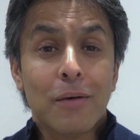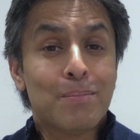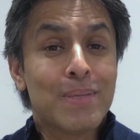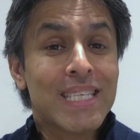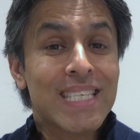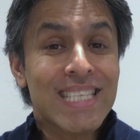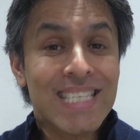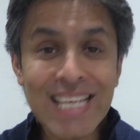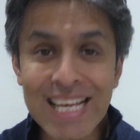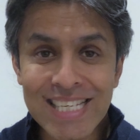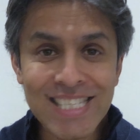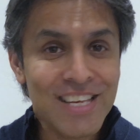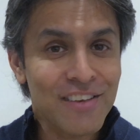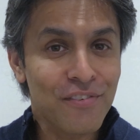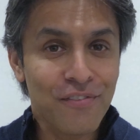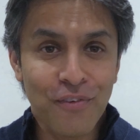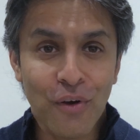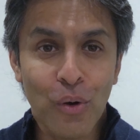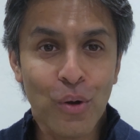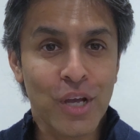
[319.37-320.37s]
obsessive
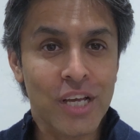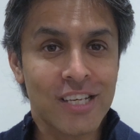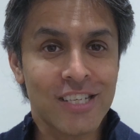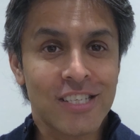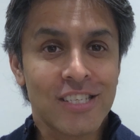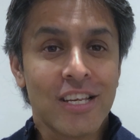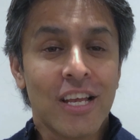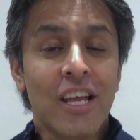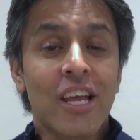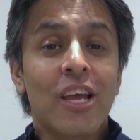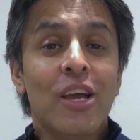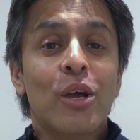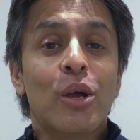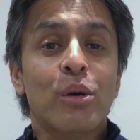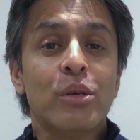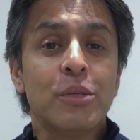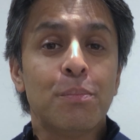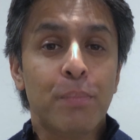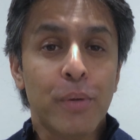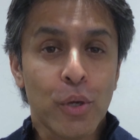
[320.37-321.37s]
focus
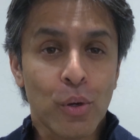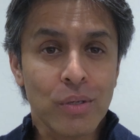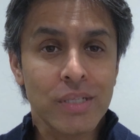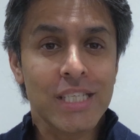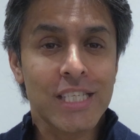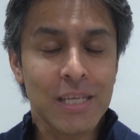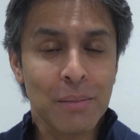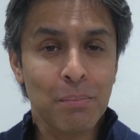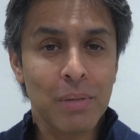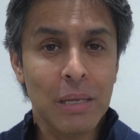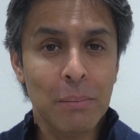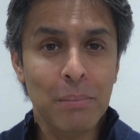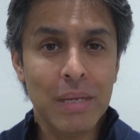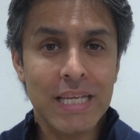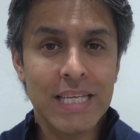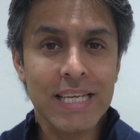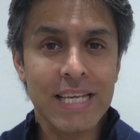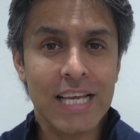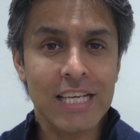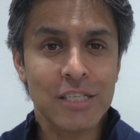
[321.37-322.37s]
goes beyond simply
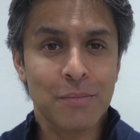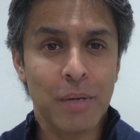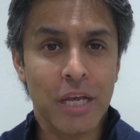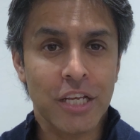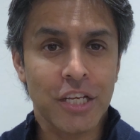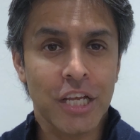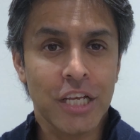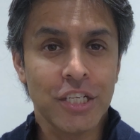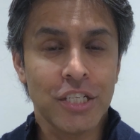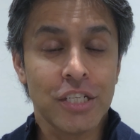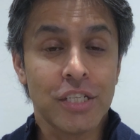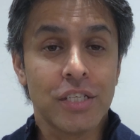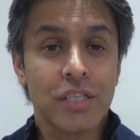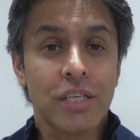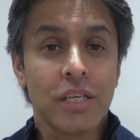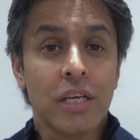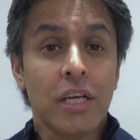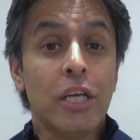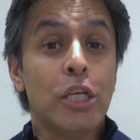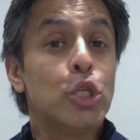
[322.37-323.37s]
meeting expectations
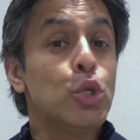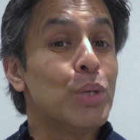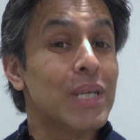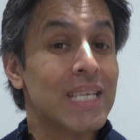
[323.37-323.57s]
to